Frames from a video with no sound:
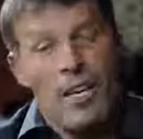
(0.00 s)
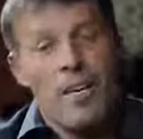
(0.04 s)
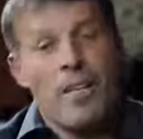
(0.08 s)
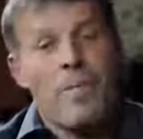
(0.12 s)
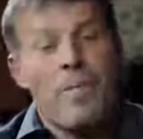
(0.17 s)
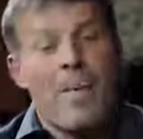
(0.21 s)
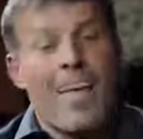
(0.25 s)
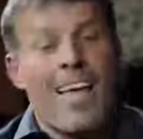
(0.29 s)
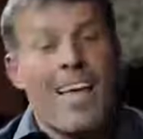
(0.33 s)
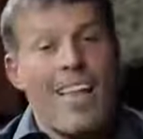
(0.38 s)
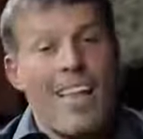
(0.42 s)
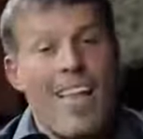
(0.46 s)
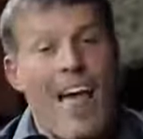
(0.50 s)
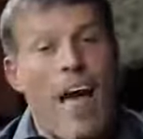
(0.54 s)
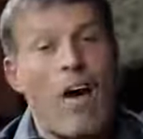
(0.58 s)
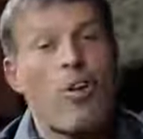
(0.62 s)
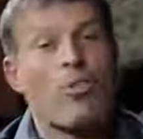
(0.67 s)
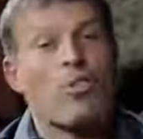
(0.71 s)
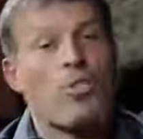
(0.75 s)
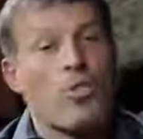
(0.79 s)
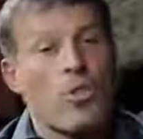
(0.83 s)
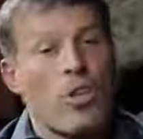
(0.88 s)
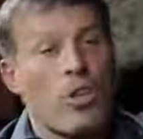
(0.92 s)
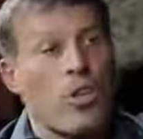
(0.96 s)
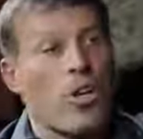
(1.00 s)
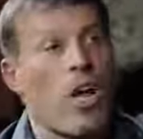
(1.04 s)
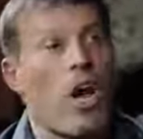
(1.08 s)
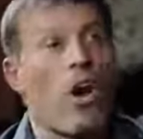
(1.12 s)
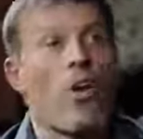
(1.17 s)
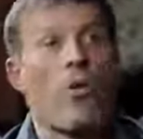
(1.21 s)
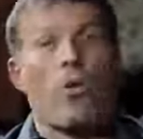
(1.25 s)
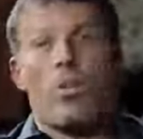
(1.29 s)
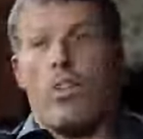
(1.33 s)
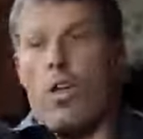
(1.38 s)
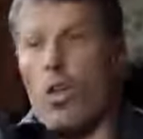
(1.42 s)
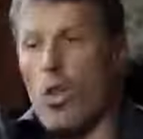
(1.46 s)
it allows you to know
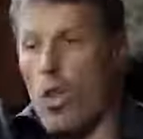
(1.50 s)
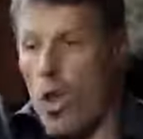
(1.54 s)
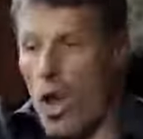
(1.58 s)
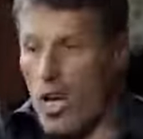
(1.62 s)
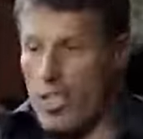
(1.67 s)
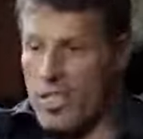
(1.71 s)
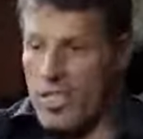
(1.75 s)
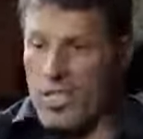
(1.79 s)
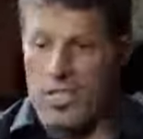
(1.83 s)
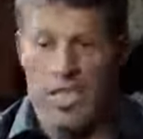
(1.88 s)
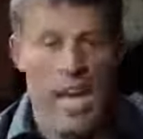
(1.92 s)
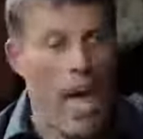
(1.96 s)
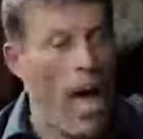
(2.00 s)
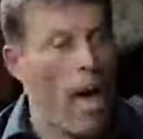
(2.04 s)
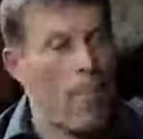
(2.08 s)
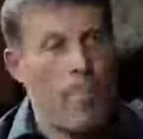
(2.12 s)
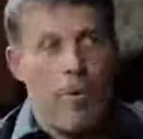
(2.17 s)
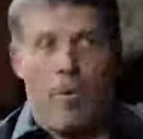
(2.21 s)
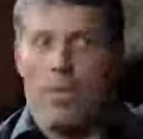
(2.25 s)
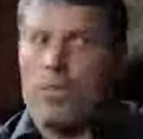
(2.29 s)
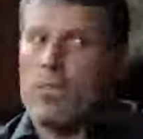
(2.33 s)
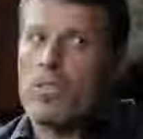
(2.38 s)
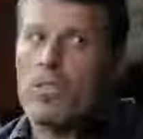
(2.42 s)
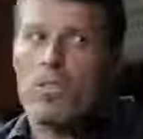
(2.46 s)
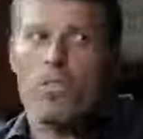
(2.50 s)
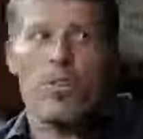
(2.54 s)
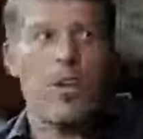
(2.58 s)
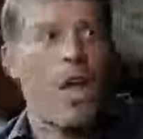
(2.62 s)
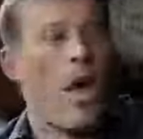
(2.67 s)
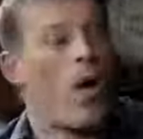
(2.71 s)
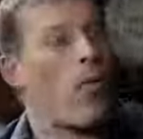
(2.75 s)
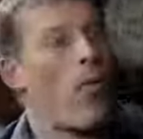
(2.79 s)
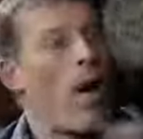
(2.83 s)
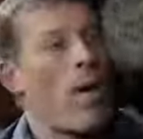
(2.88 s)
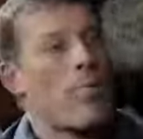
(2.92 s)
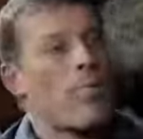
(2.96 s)
when the losses happen, you're
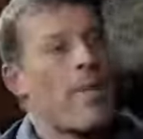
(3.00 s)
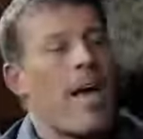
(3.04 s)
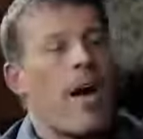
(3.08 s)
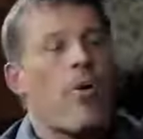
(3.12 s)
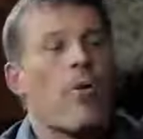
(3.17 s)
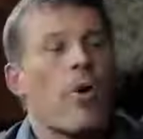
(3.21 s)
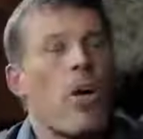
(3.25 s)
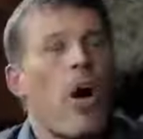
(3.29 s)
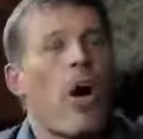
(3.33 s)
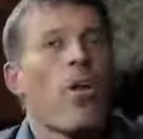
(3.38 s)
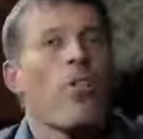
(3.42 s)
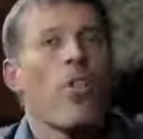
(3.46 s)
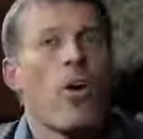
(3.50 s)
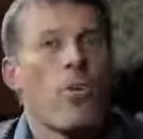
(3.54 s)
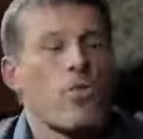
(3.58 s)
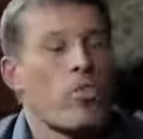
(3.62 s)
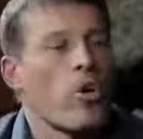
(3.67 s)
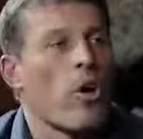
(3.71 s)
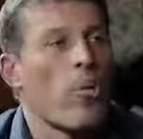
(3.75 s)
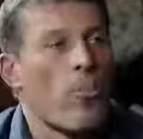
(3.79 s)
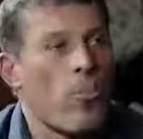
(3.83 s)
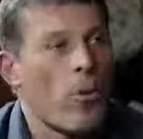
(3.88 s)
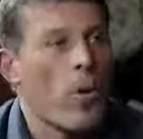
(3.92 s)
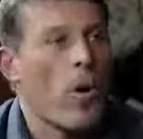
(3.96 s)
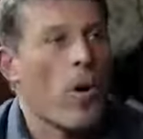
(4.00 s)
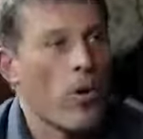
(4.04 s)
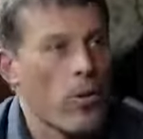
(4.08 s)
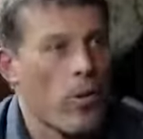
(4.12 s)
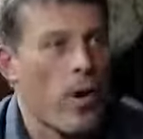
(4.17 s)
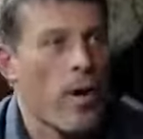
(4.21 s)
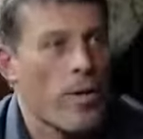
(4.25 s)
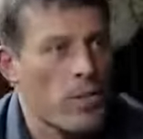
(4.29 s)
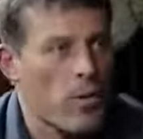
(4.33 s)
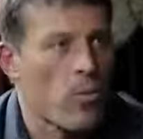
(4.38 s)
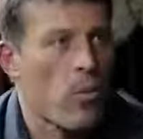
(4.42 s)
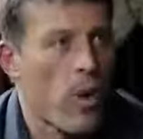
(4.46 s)
not wiped out. We all know, don't put all your
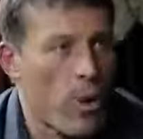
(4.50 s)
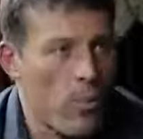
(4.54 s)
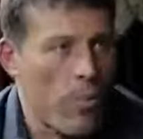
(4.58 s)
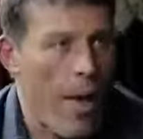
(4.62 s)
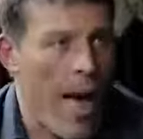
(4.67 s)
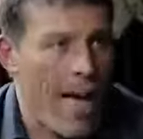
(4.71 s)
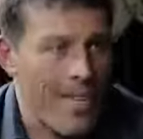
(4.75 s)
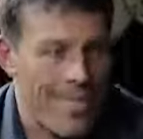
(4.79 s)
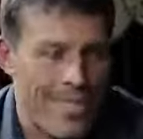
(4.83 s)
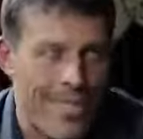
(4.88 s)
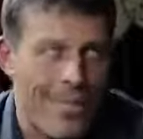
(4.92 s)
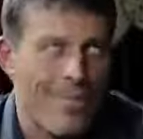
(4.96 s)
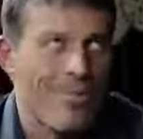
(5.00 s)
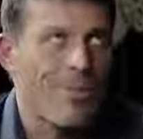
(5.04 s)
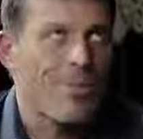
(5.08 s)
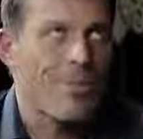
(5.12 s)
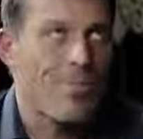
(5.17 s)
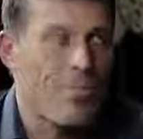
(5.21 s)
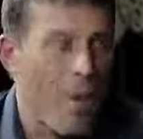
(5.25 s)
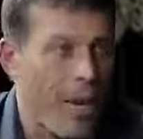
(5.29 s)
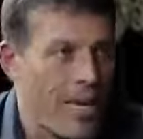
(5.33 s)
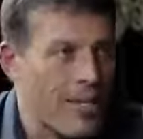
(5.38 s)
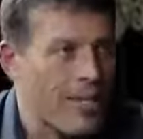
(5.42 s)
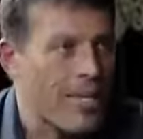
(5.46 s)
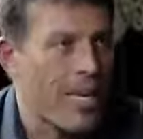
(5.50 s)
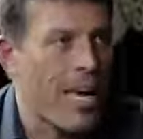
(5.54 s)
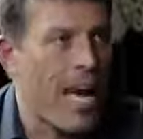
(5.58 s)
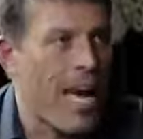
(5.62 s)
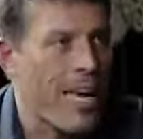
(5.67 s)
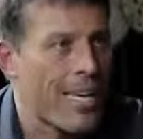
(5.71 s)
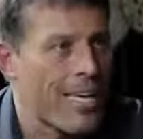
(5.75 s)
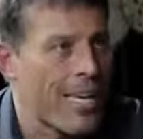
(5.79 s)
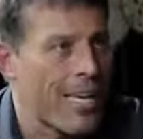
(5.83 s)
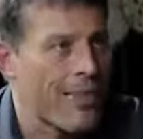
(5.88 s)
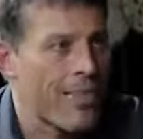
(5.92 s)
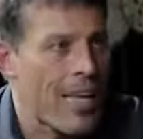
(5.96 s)
eggs in one basket. The most basic
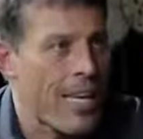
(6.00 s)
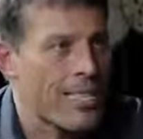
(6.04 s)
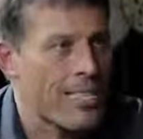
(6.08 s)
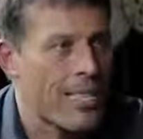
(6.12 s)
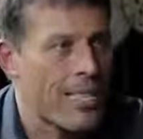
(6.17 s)
idea of asset